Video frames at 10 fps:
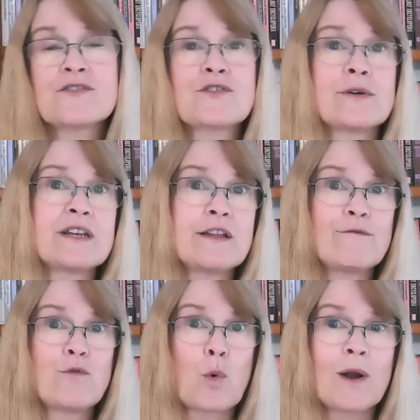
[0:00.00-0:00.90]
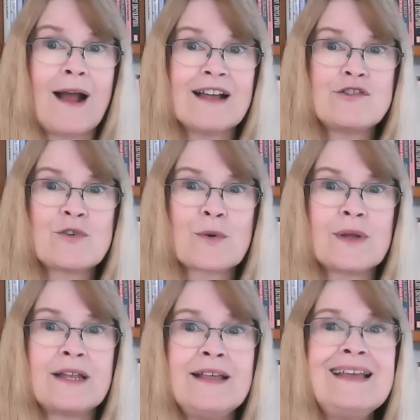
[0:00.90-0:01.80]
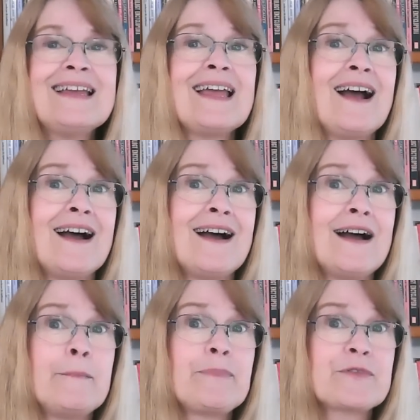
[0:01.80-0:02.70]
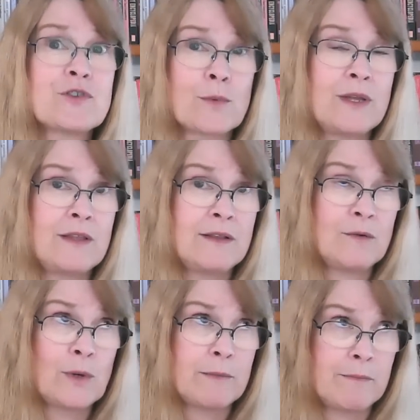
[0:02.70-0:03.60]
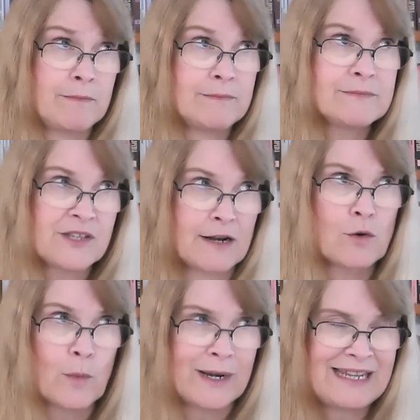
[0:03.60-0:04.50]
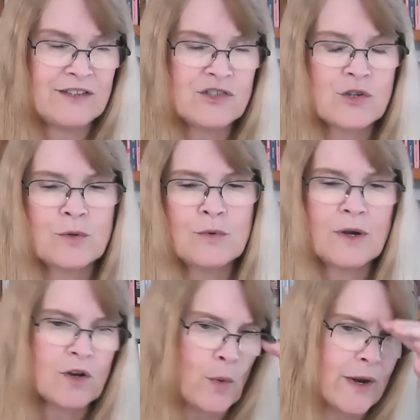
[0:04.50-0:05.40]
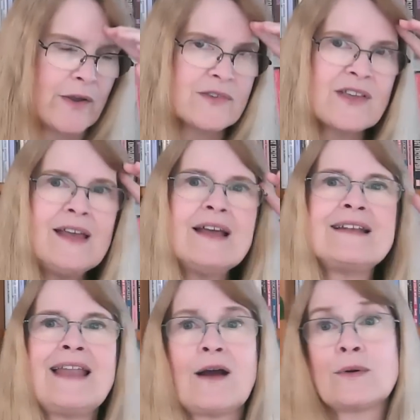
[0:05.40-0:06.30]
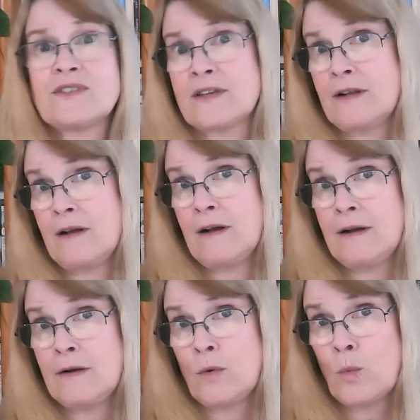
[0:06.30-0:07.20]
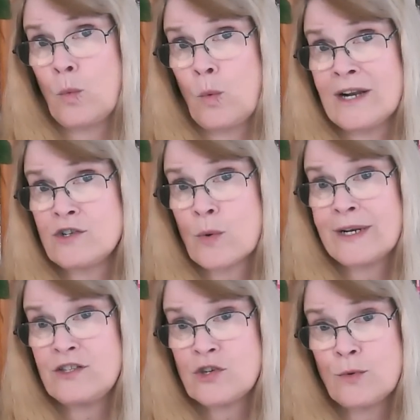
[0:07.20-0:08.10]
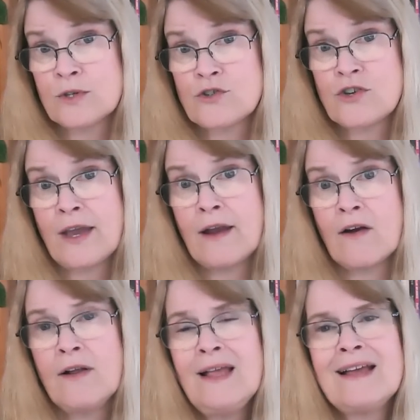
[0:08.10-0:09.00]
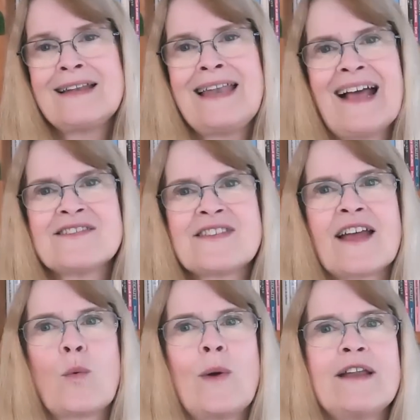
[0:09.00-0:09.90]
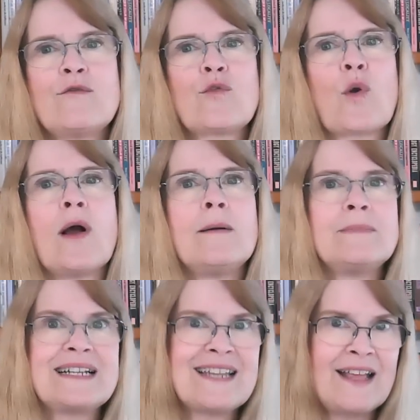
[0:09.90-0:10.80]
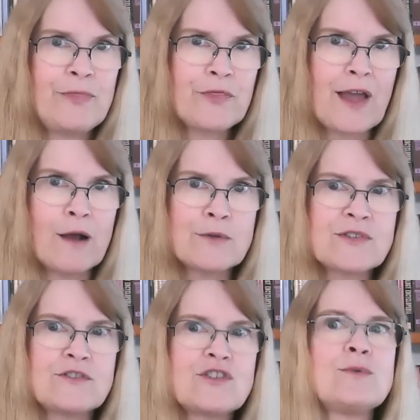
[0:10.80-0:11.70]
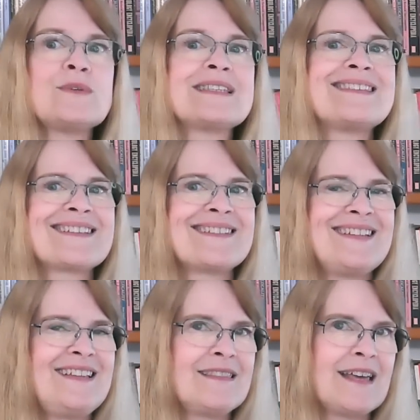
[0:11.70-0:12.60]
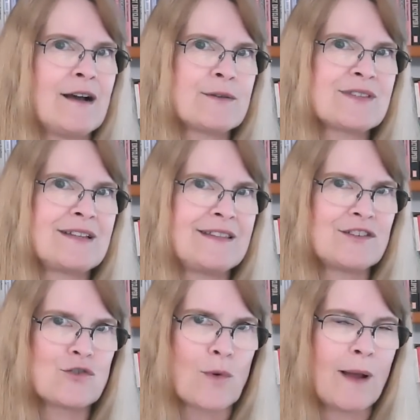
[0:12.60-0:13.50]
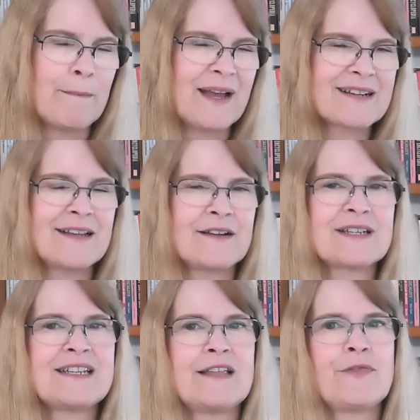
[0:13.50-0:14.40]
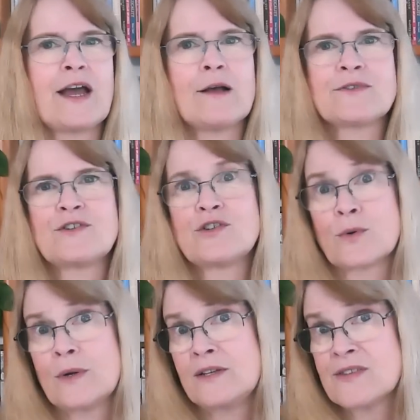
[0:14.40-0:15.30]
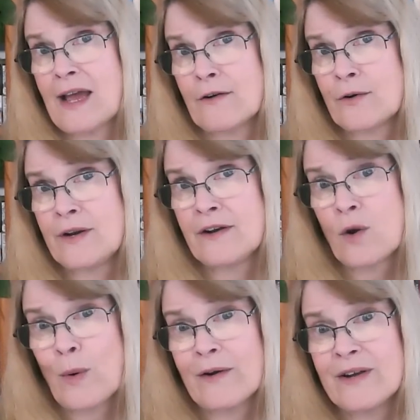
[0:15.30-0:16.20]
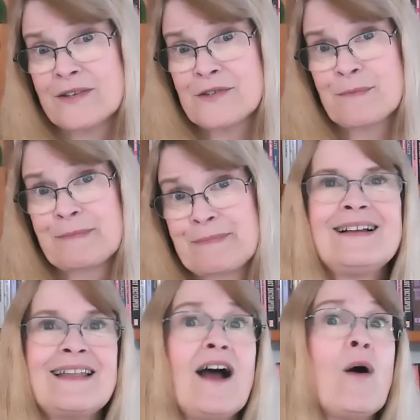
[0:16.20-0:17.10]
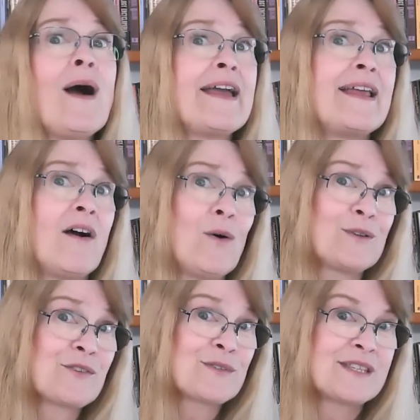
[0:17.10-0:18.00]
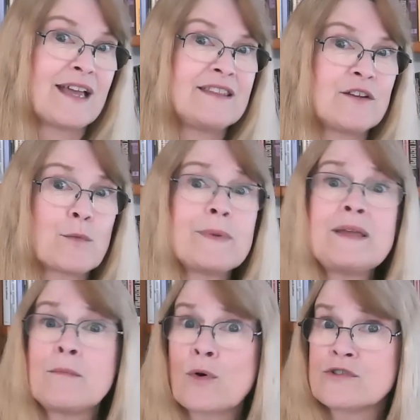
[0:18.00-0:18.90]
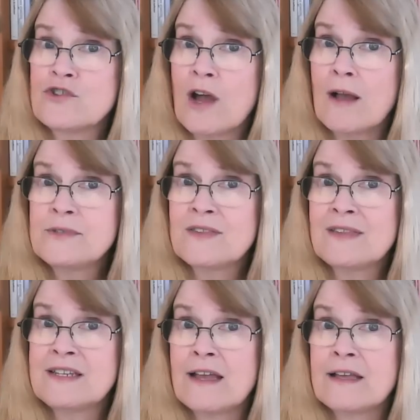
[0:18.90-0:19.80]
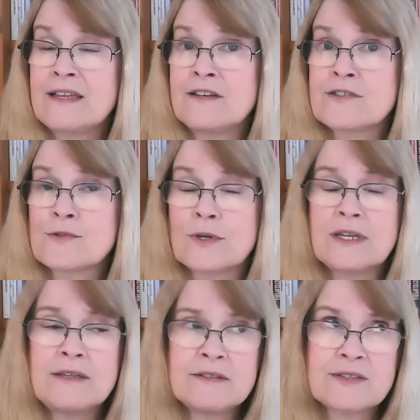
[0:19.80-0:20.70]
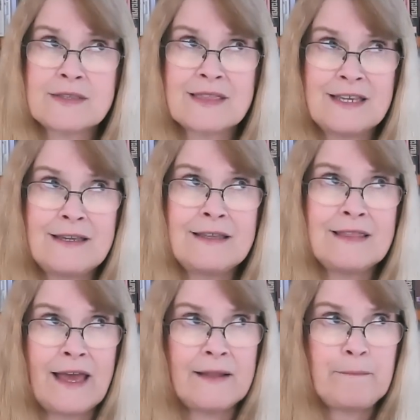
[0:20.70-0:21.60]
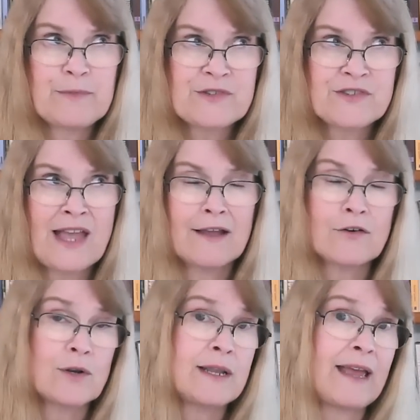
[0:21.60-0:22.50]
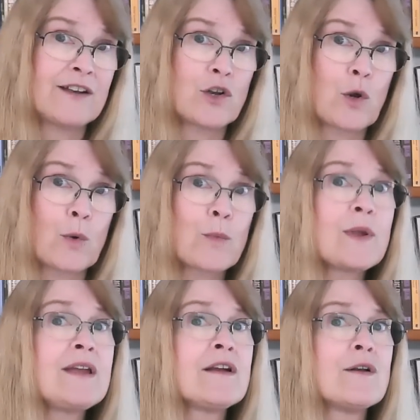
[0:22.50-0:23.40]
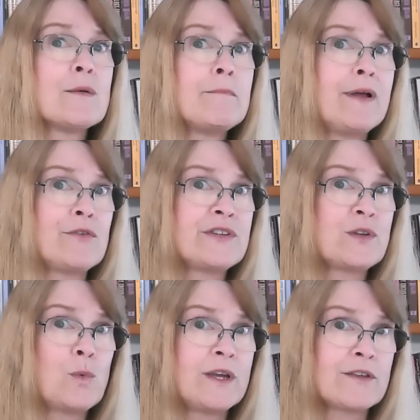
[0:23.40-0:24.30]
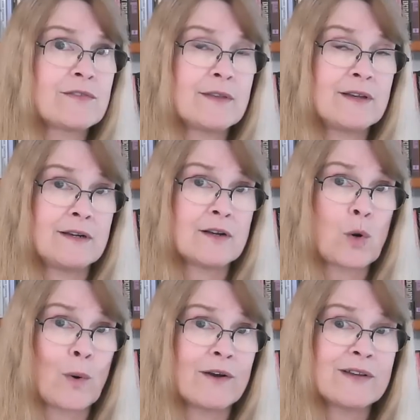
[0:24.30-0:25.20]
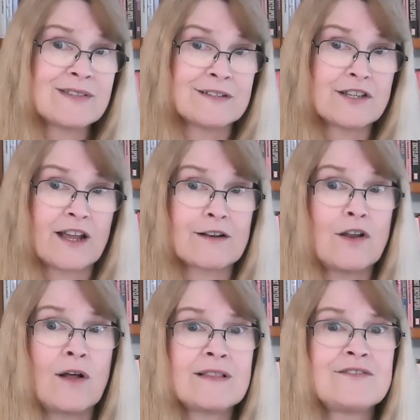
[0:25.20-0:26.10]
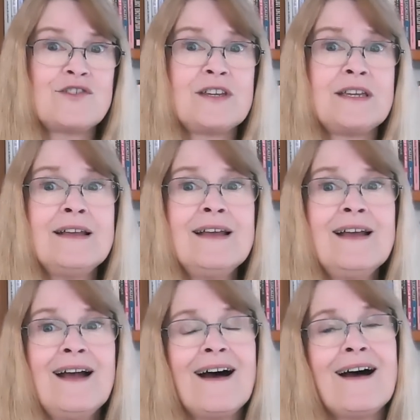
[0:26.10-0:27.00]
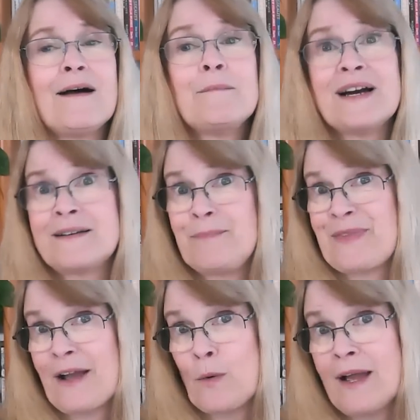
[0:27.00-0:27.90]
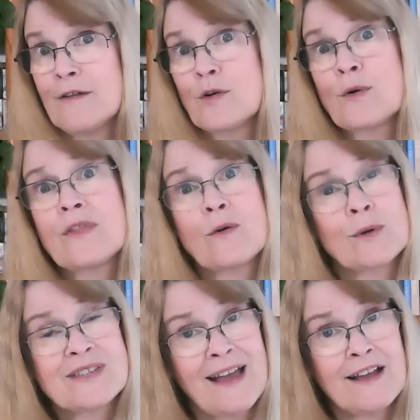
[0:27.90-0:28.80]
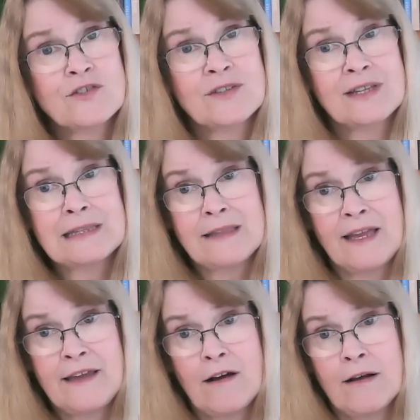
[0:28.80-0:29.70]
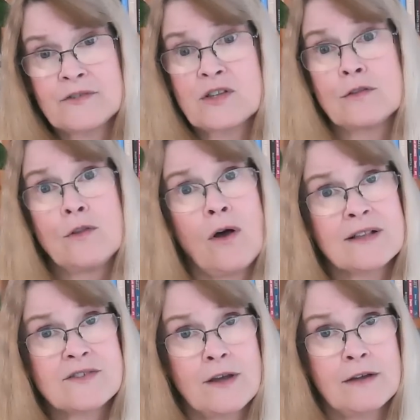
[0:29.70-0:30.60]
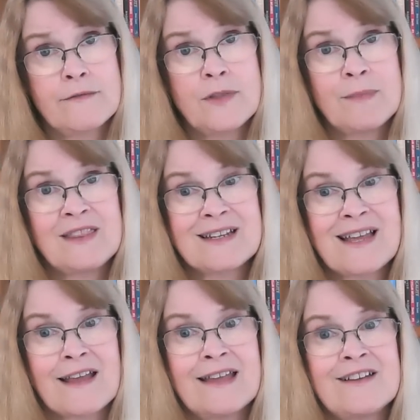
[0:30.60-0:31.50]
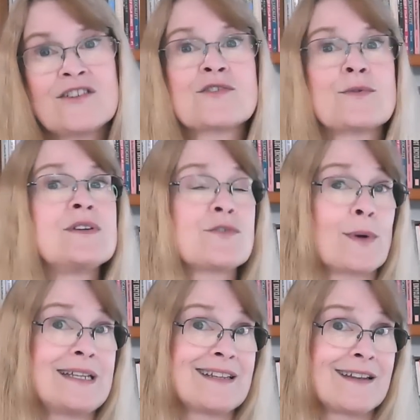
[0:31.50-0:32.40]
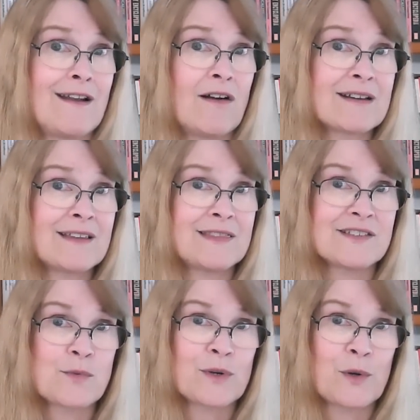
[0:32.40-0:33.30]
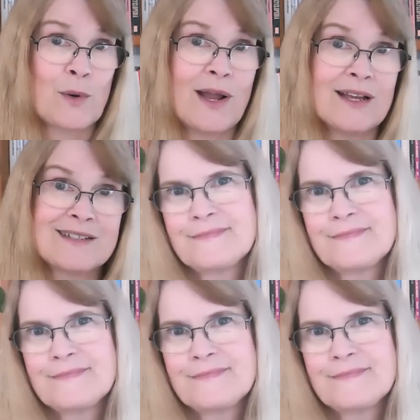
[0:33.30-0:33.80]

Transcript: started at 400 when Saturn went into Aquarius. Now it's at 122 a share. NASDAQ went from 10,000 to 16,000 and then dropped back down to 10,000 during Saturn and Aquarius. Now, I had also said there would be more jobs in the tech industry, thinking that Saturn and career melded with Aquarius and technology. However, there was actually layoffs, lots of them in the tech industry, so I did not get this one correct.